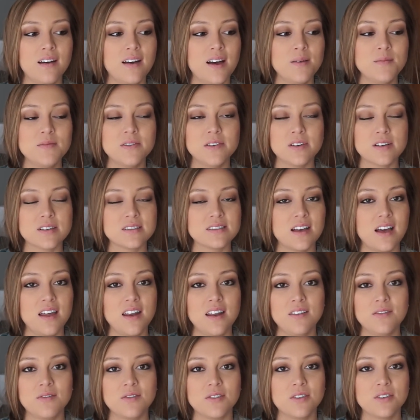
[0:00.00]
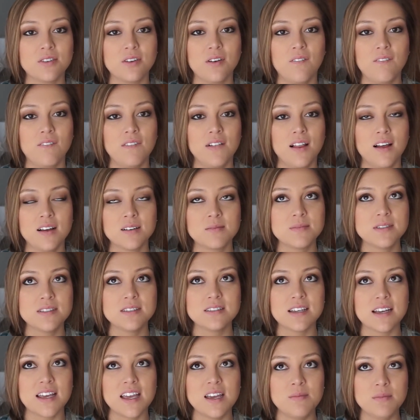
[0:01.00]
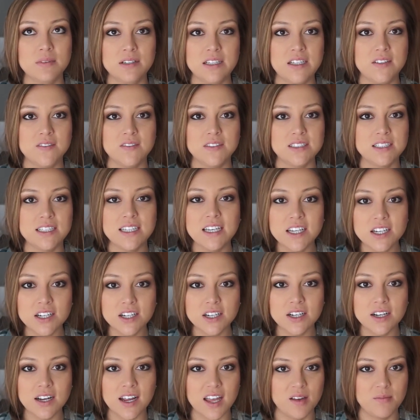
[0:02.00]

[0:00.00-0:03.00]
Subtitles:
I'm so excited for Vlogmas. I can't believe it's here.